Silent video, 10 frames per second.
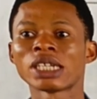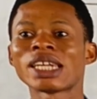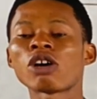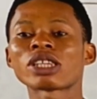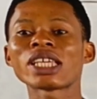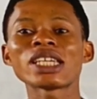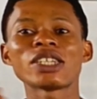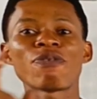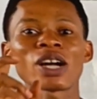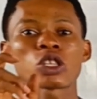Now take
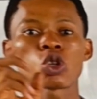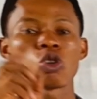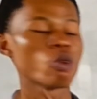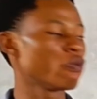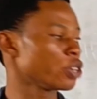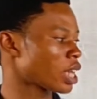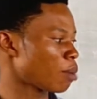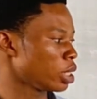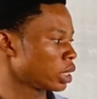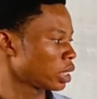the fat soluble
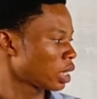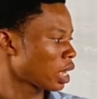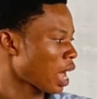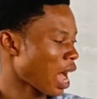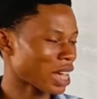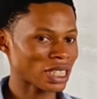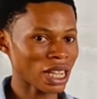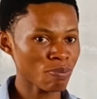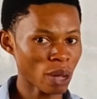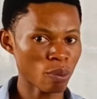vitamin as
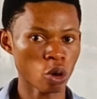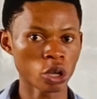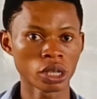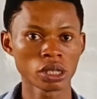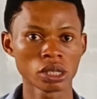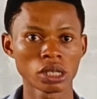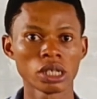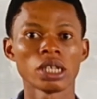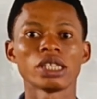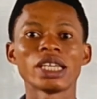that palm oil.
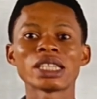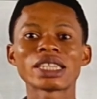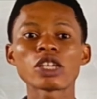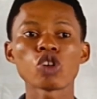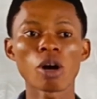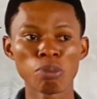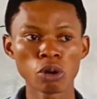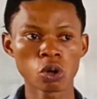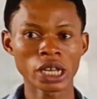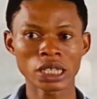Then take your
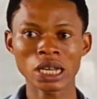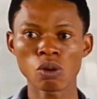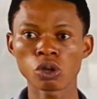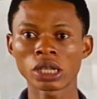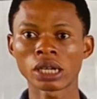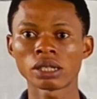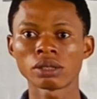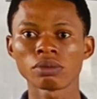blood as that water.